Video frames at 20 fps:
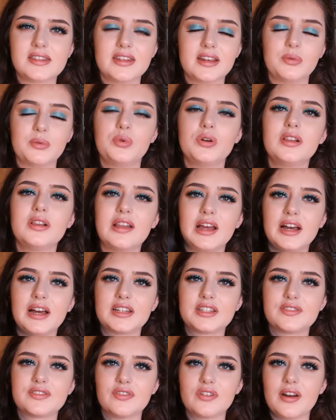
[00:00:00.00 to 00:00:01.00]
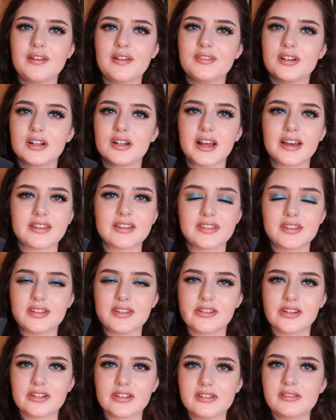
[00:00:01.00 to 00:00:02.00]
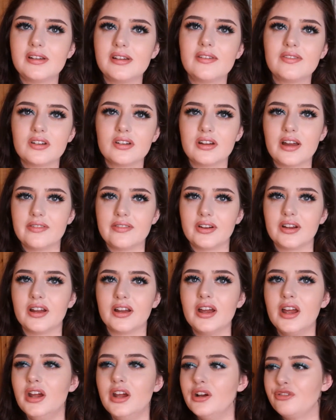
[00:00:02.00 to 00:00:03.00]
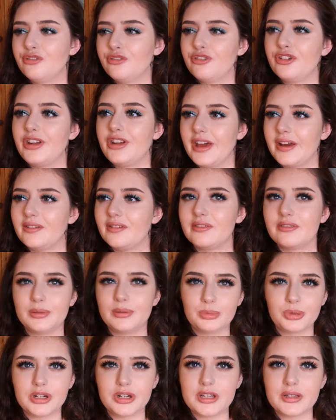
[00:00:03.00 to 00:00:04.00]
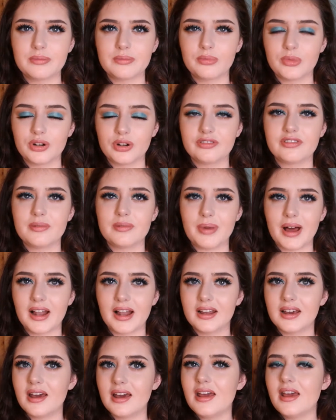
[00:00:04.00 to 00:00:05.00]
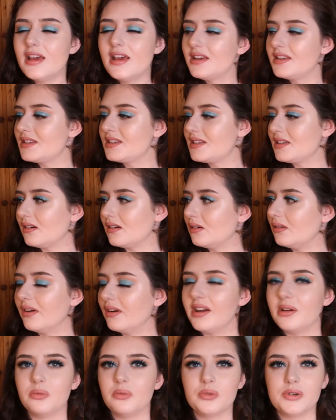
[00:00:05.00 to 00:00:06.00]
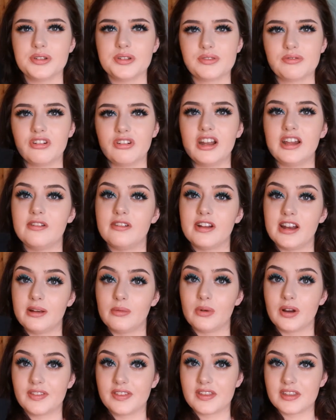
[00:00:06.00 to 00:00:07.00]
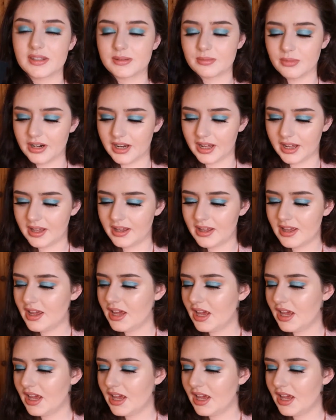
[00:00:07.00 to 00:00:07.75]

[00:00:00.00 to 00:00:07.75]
They will last forever. Like you could never ever run out of a Morphe palette, so it was really worth its money.